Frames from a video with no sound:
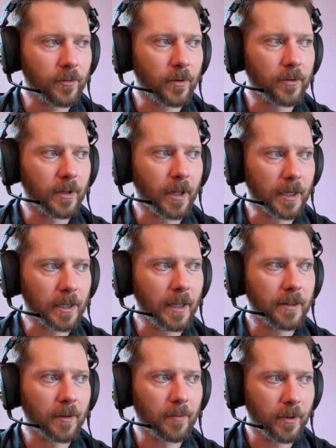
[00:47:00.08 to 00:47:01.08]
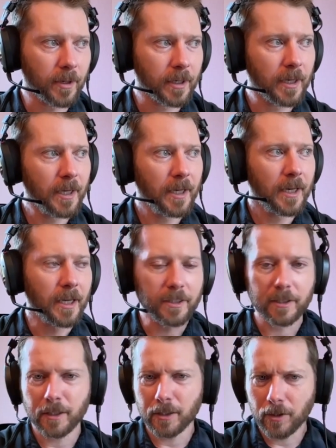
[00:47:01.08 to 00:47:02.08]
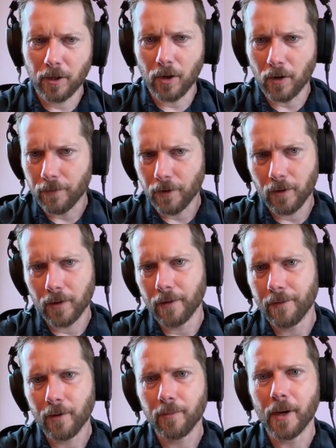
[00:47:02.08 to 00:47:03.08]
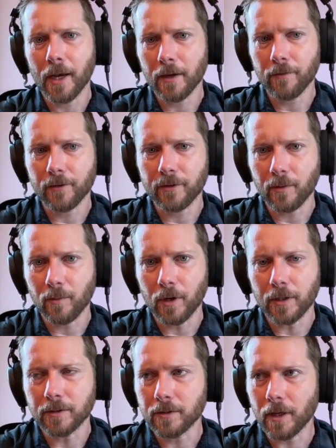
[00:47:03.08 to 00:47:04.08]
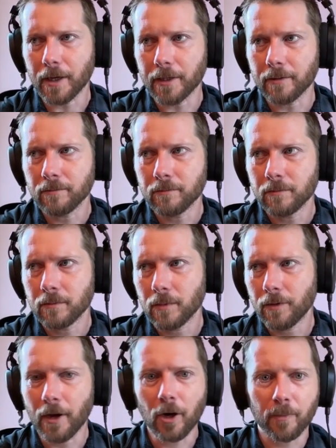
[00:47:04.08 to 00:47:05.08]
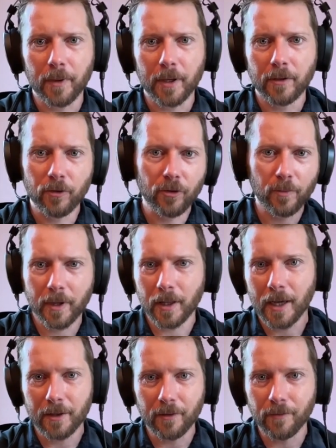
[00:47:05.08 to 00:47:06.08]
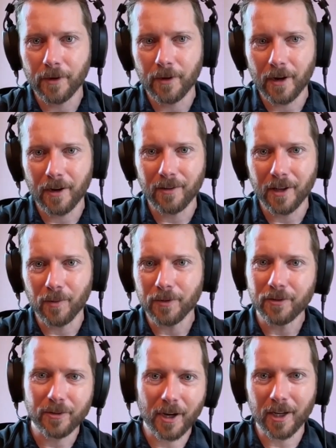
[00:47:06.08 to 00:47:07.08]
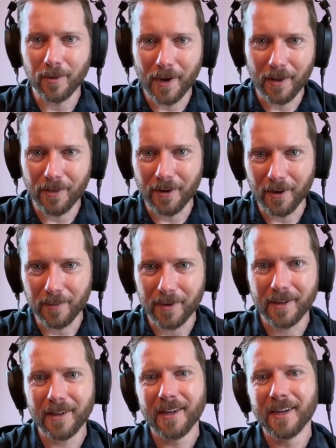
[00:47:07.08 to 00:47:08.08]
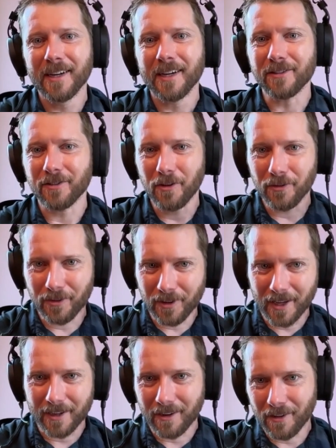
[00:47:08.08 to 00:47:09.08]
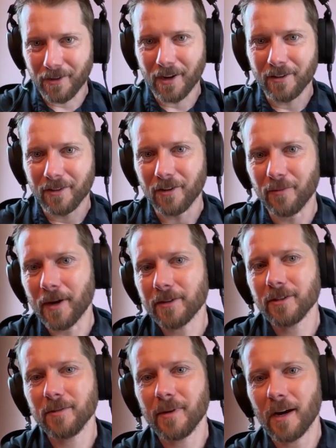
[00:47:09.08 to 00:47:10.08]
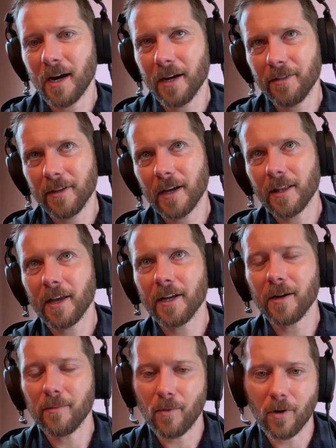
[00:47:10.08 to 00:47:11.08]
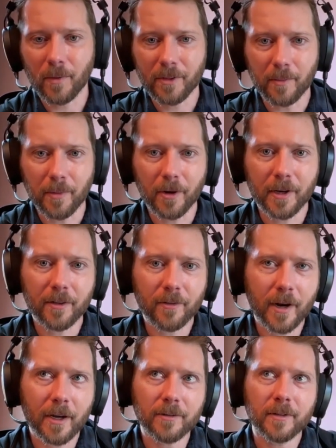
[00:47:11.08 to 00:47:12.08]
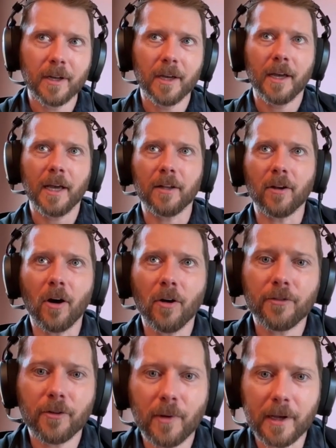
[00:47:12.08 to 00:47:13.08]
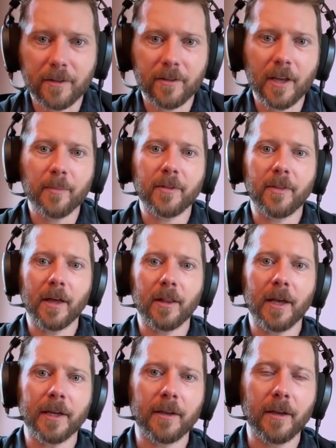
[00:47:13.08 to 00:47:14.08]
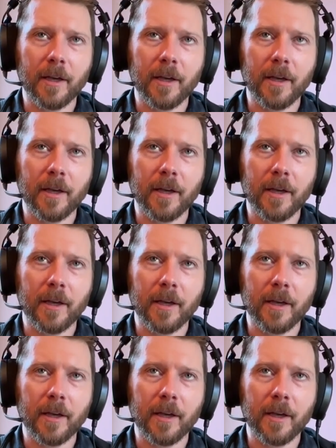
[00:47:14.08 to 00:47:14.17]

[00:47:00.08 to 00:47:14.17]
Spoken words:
wrote the like Let Them book, and she's like, no, if you're paying for someone's like therapy, you should be allowed to figure out like what they're talking about in therapy. And so those are like other ends of the spectrum. I think I line up more with the Perkins route, and also accept that like